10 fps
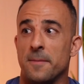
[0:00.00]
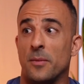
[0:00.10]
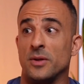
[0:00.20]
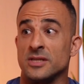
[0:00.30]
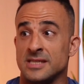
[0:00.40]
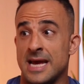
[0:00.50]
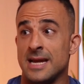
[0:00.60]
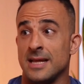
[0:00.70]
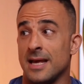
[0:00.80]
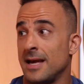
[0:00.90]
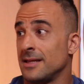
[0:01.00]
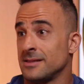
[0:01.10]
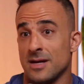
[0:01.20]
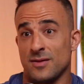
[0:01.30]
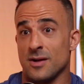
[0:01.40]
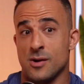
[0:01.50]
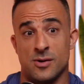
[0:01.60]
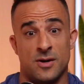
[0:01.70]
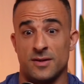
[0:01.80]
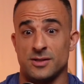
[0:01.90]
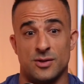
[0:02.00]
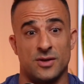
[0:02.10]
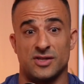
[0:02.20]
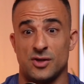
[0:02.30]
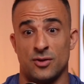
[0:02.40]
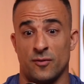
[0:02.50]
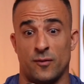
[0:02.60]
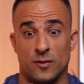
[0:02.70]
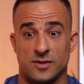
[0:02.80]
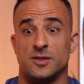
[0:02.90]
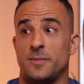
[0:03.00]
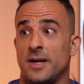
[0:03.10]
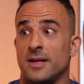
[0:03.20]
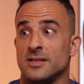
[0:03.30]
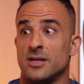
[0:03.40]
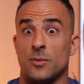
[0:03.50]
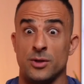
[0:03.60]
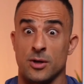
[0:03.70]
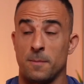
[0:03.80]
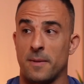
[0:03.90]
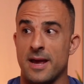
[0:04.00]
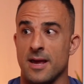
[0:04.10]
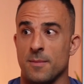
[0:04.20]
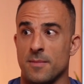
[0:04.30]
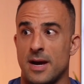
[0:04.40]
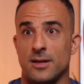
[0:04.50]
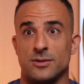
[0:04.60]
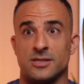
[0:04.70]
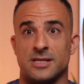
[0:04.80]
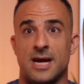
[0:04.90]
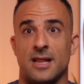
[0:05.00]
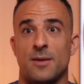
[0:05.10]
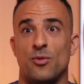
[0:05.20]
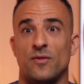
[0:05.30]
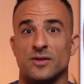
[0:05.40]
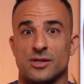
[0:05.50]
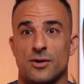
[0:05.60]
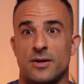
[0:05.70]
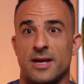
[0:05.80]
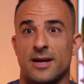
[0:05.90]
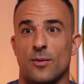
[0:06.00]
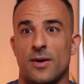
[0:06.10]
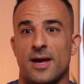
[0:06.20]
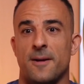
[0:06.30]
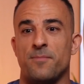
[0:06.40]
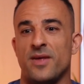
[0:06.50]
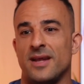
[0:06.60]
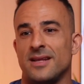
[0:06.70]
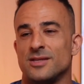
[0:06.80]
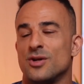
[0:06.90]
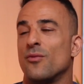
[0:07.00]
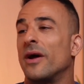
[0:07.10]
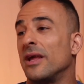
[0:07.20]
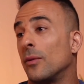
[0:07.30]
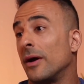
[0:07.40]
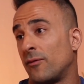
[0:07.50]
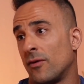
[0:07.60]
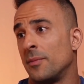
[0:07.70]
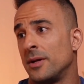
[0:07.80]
But when you're standing there and there's nothing going on, there's no external forces there's no one you can blame, and you're just standing there moving slowly and aware, then there's no running away from it.